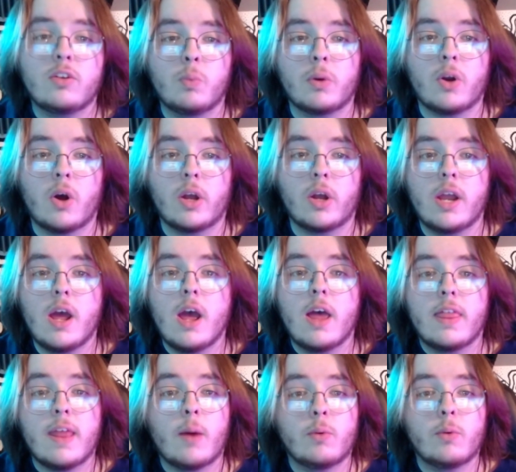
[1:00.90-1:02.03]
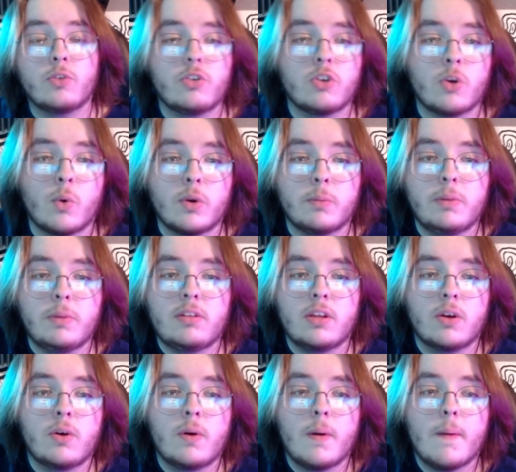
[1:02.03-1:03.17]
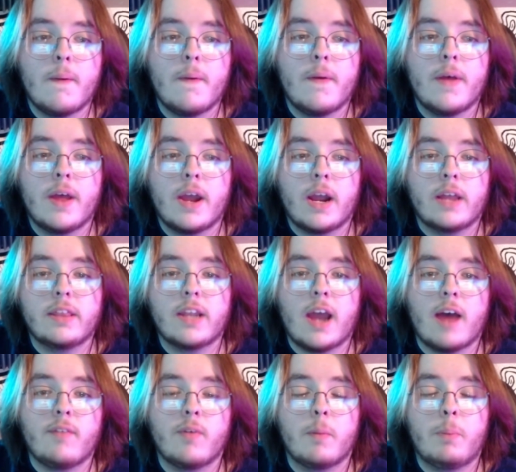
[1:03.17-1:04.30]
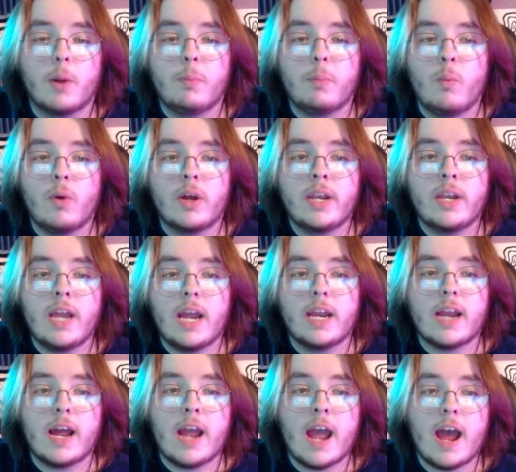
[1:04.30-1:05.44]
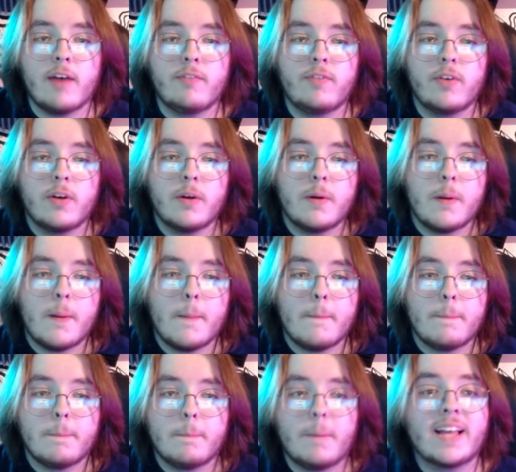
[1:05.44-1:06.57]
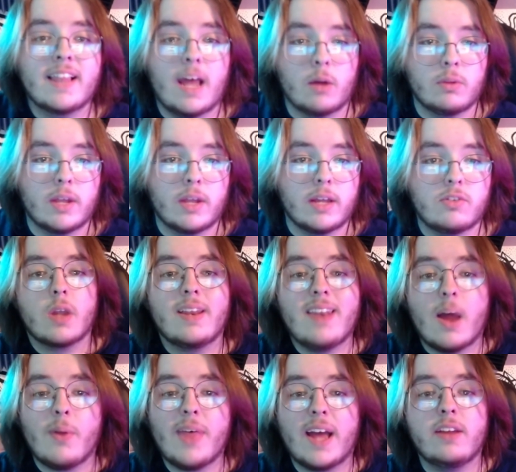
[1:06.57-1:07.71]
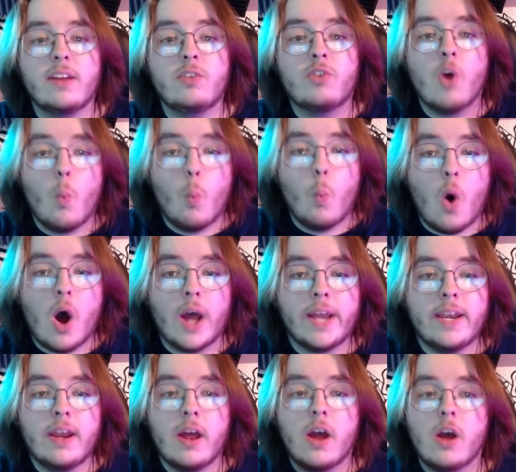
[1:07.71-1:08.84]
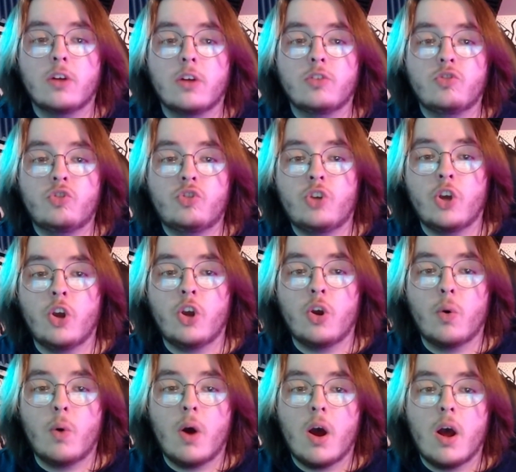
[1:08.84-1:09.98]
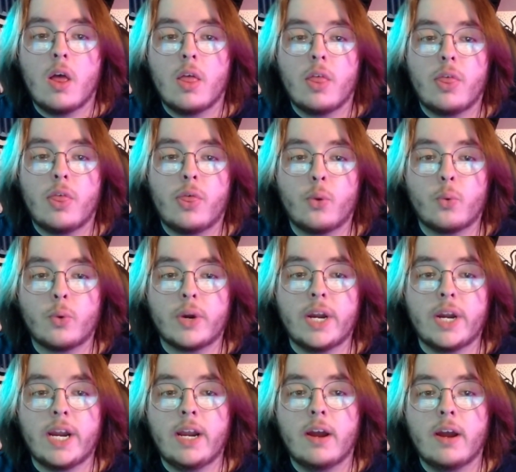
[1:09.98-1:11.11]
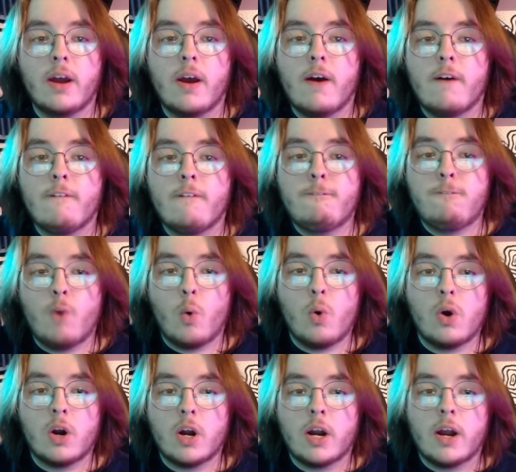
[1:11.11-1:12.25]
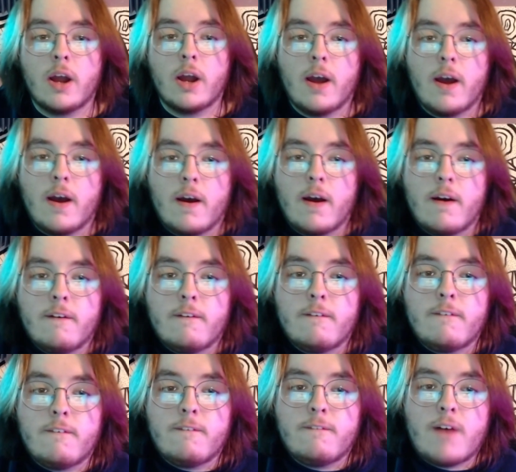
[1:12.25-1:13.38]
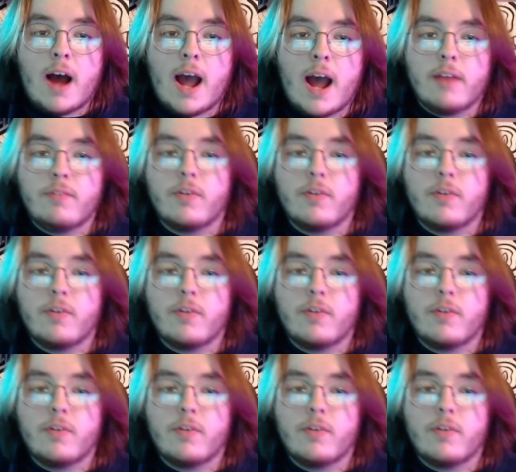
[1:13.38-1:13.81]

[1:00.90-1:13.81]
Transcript: one on. That one's also going to be teal. And then I have a purple one and I have my cloud lights. Now that is 1, 2, 3, 4, 5.